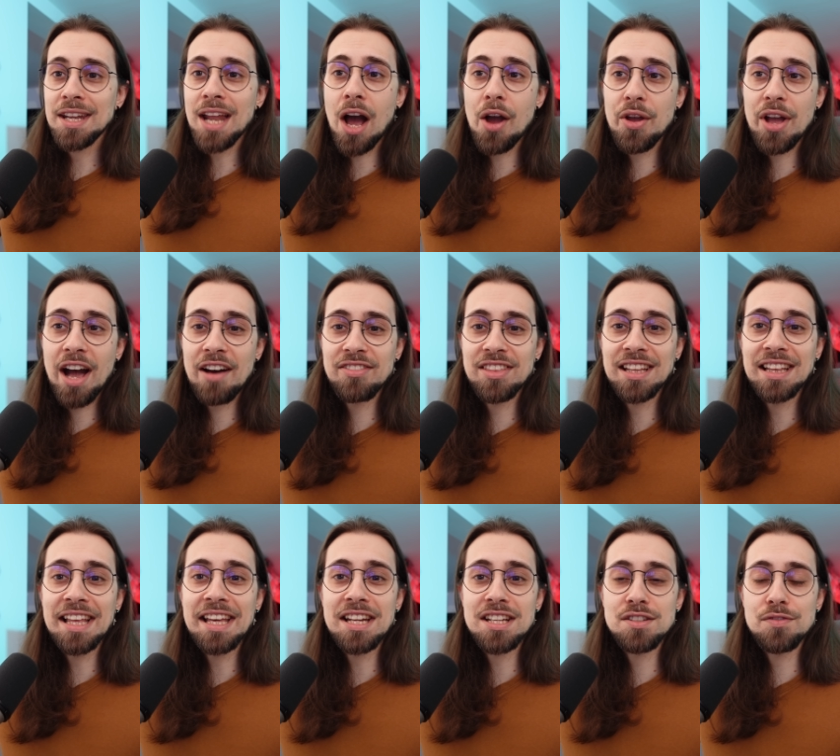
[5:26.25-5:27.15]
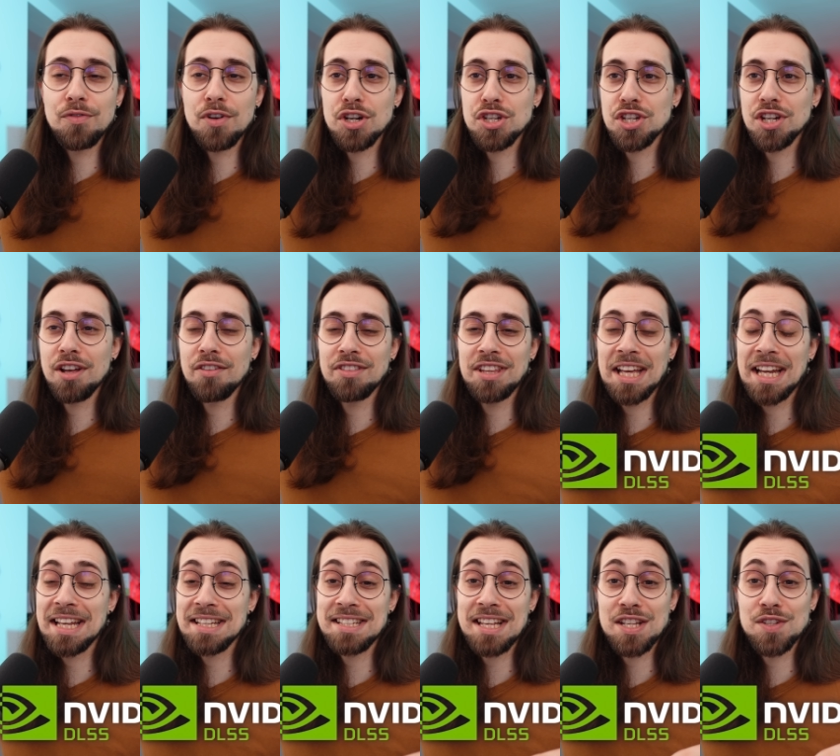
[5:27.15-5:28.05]
Now you have the latest version of the
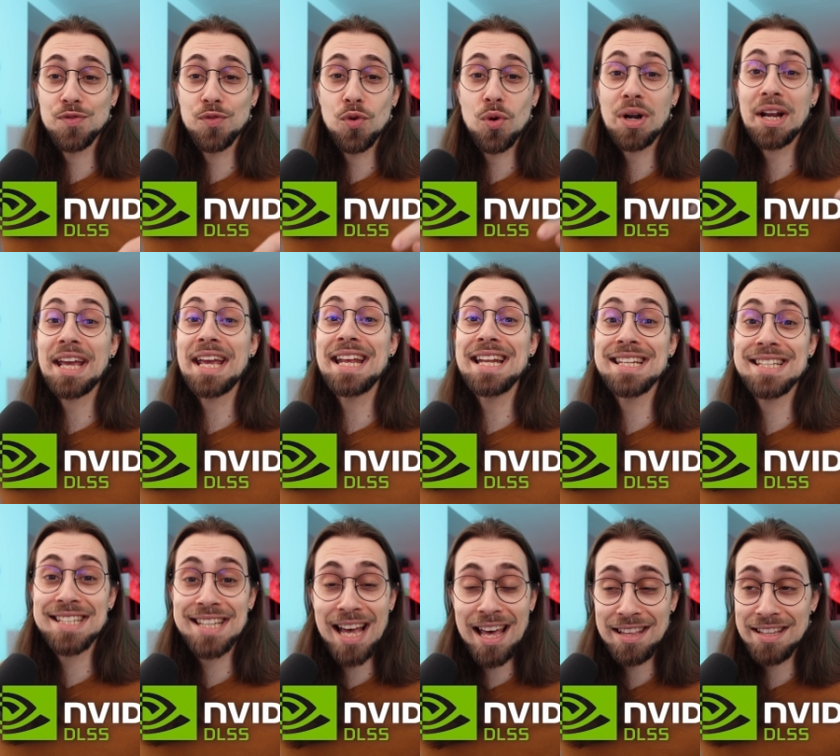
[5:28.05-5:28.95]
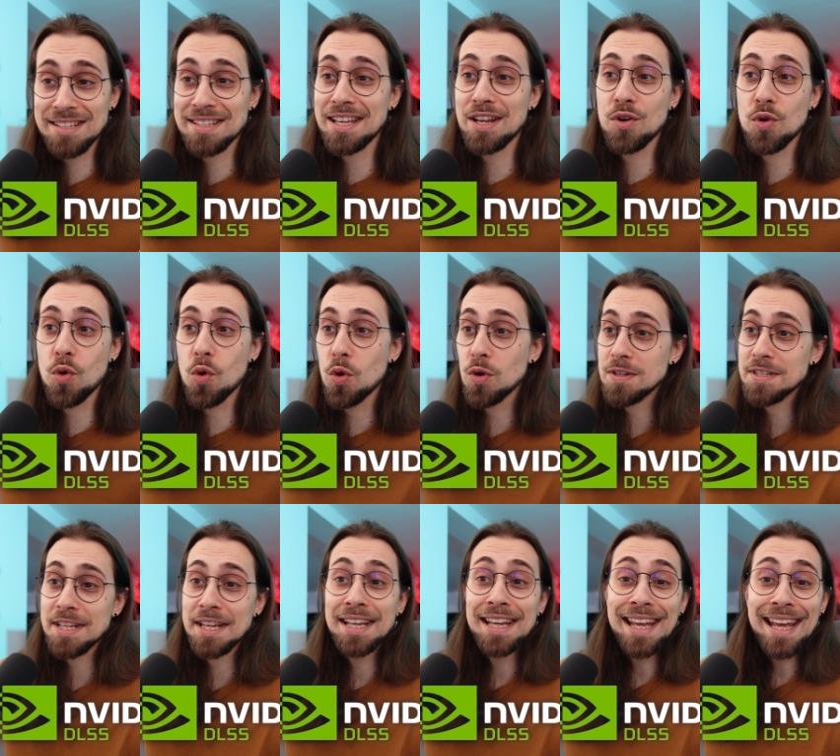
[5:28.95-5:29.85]
DLSS 4 inside Assetto
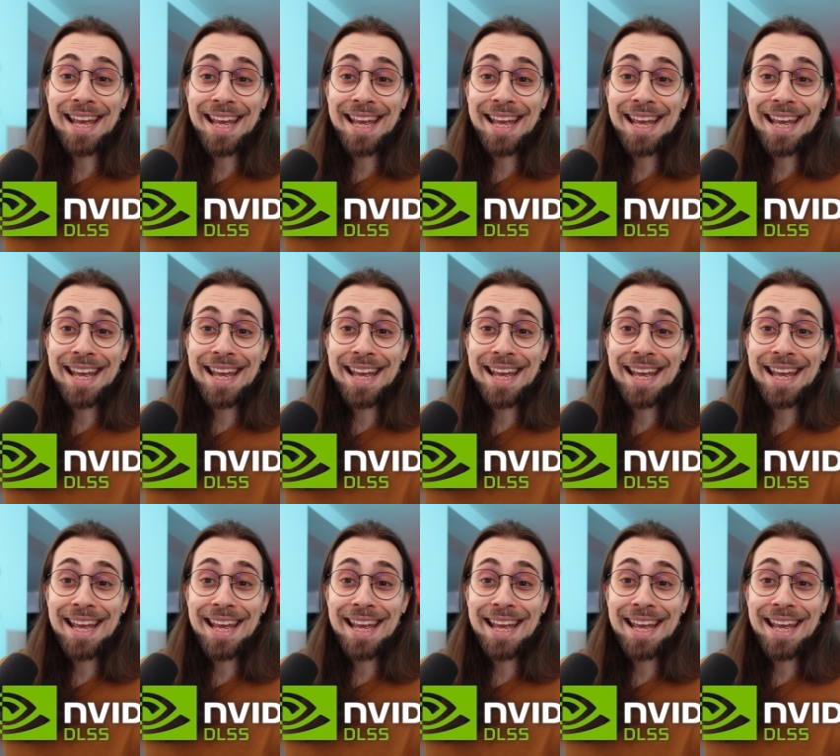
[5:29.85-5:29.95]
Corsa.